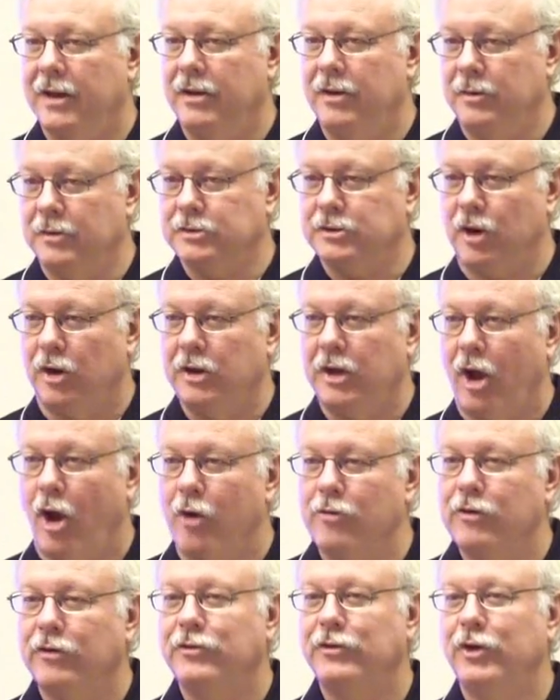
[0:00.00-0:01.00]
was only
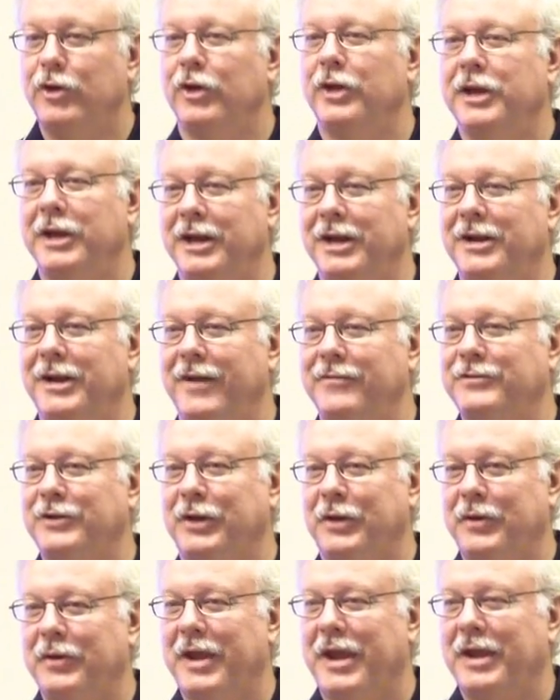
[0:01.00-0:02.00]
overfueling it enough to
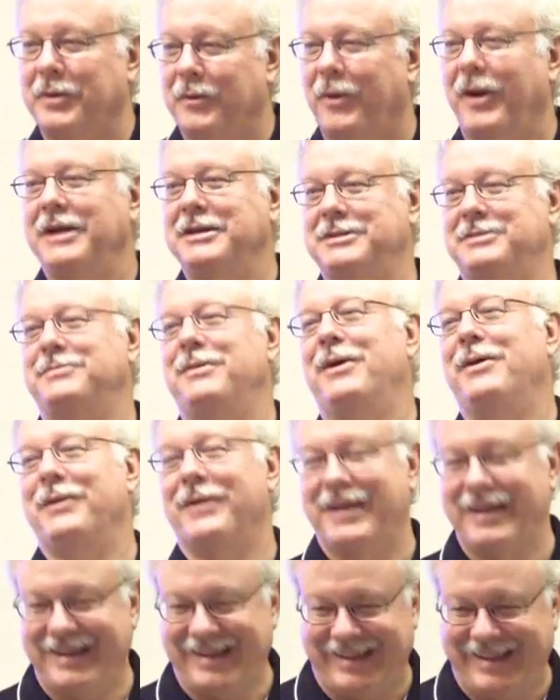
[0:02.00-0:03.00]
create white
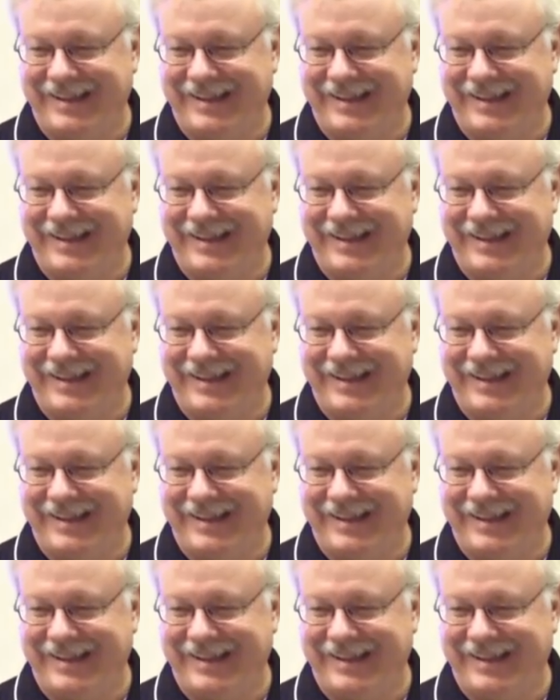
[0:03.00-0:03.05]
smoke